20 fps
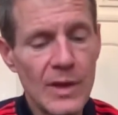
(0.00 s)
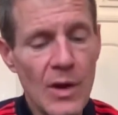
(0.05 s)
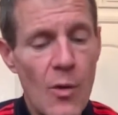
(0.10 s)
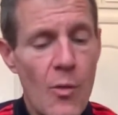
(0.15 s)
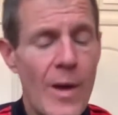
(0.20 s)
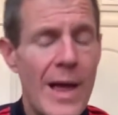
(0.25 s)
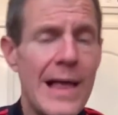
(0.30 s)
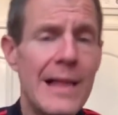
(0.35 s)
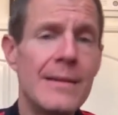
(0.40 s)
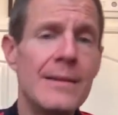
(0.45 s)

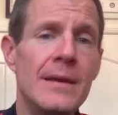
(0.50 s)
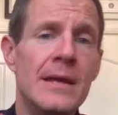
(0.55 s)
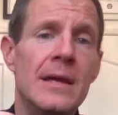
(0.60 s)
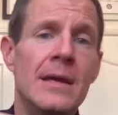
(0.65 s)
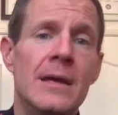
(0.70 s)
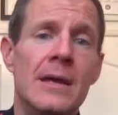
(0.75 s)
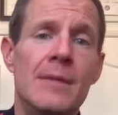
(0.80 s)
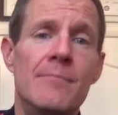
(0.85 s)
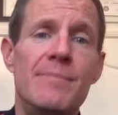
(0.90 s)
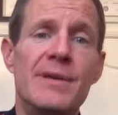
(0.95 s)
Well,
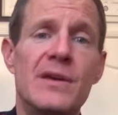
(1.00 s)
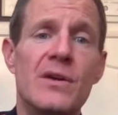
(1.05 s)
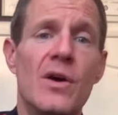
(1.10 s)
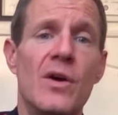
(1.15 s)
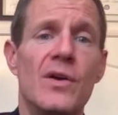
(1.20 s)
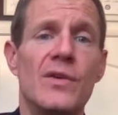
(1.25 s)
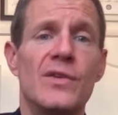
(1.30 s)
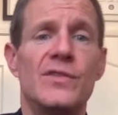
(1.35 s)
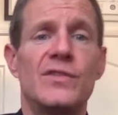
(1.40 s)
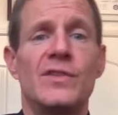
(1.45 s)

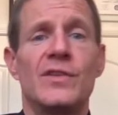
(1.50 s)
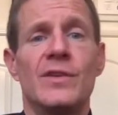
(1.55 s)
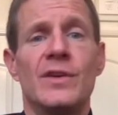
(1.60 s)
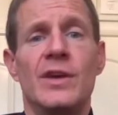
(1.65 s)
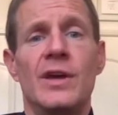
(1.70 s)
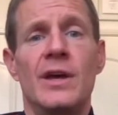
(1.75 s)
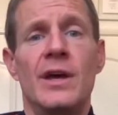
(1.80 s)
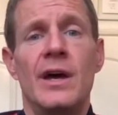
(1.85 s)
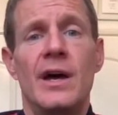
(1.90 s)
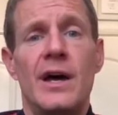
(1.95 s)
because
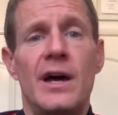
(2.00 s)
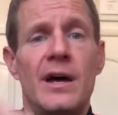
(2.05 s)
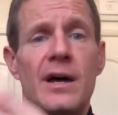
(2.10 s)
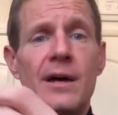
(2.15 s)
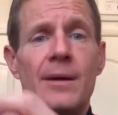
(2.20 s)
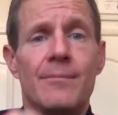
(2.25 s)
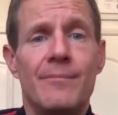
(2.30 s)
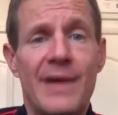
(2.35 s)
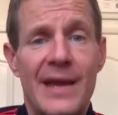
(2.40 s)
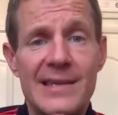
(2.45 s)

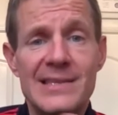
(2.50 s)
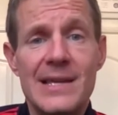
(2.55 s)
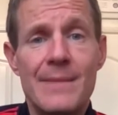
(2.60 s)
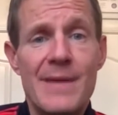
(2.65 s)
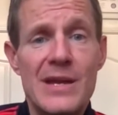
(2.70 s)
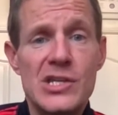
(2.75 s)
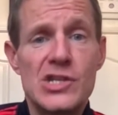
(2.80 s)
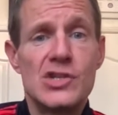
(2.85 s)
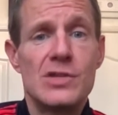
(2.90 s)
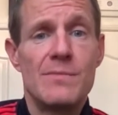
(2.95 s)
as I
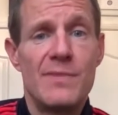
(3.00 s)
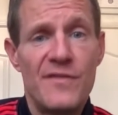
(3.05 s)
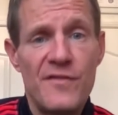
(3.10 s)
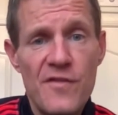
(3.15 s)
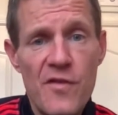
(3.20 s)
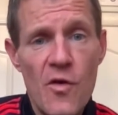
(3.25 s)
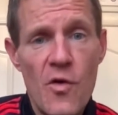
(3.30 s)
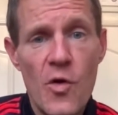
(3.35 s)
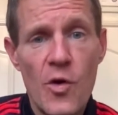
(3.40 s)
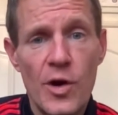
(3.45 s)
mentioned
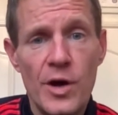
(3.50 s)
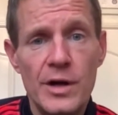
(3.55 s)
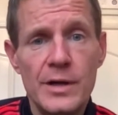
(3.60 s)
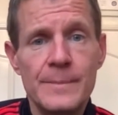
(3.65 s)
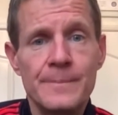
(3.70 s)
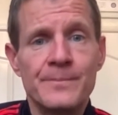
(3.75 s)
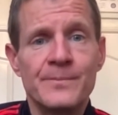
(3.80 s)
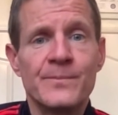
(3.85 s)
before,